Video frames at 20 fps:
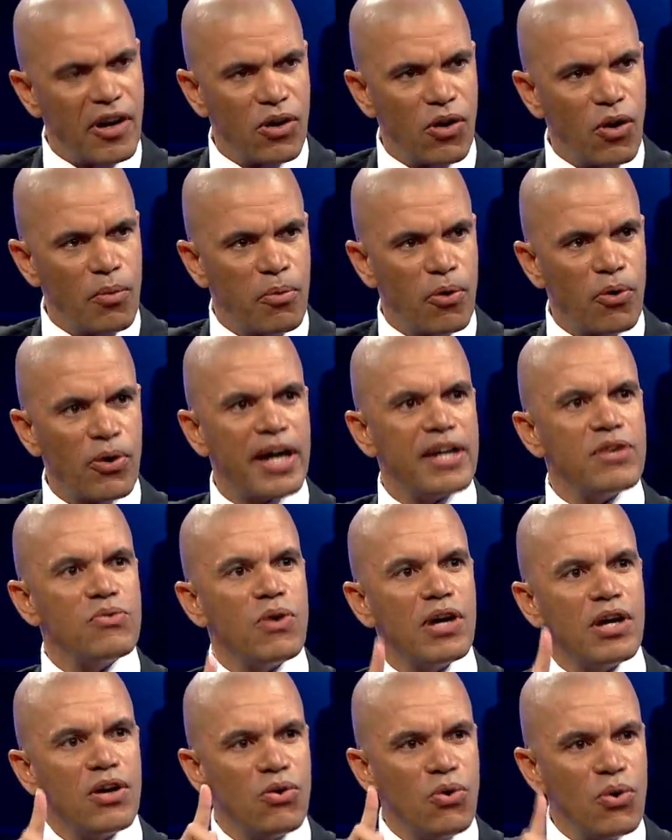law book,
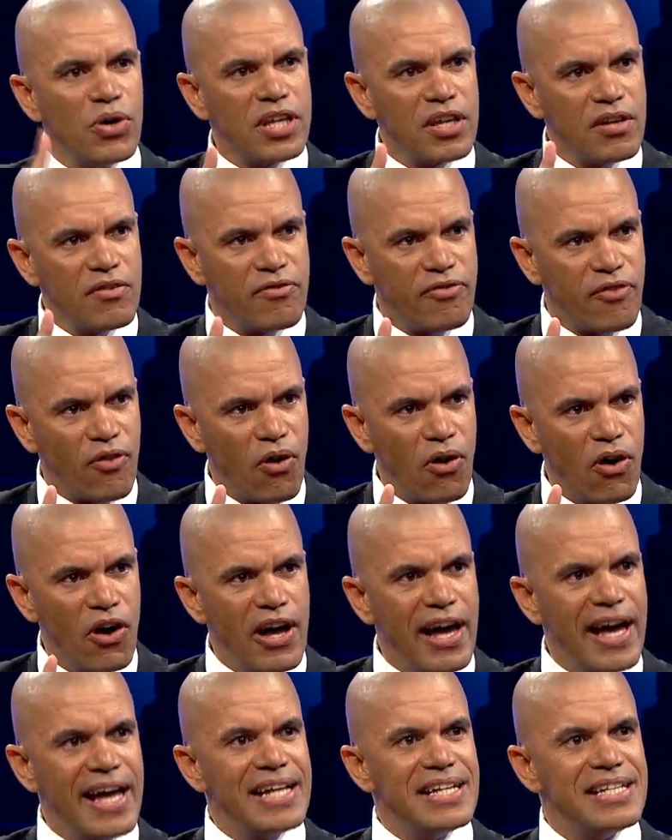and we're looking for
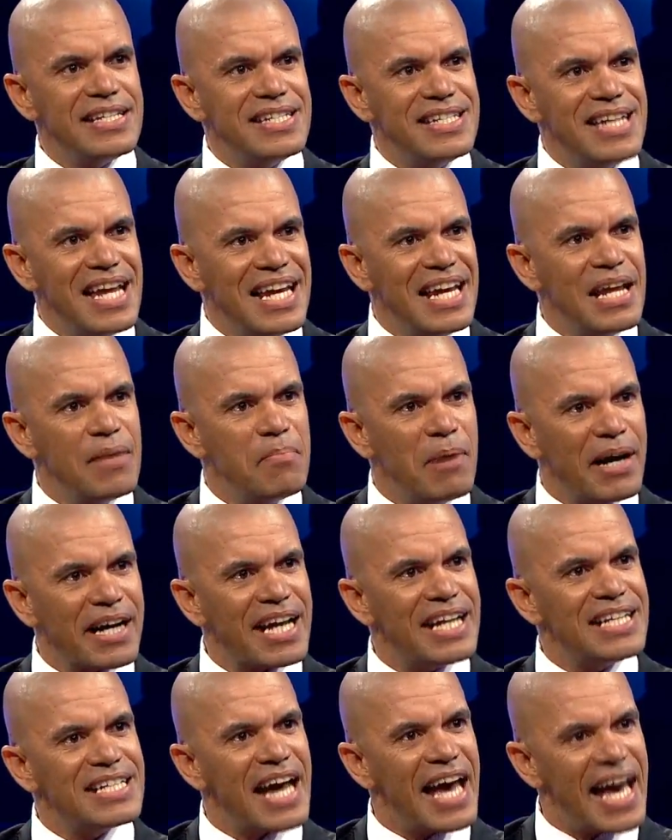a
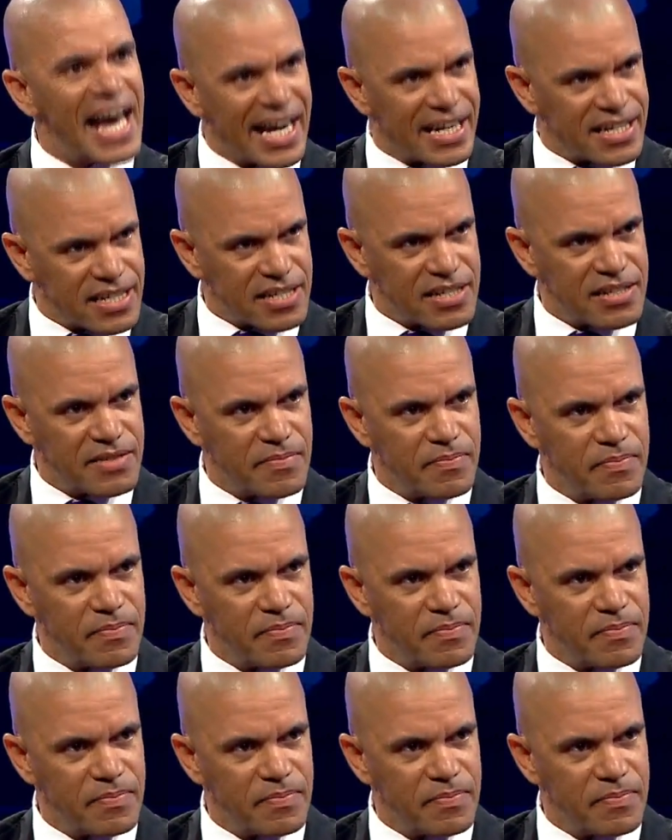deliberate act.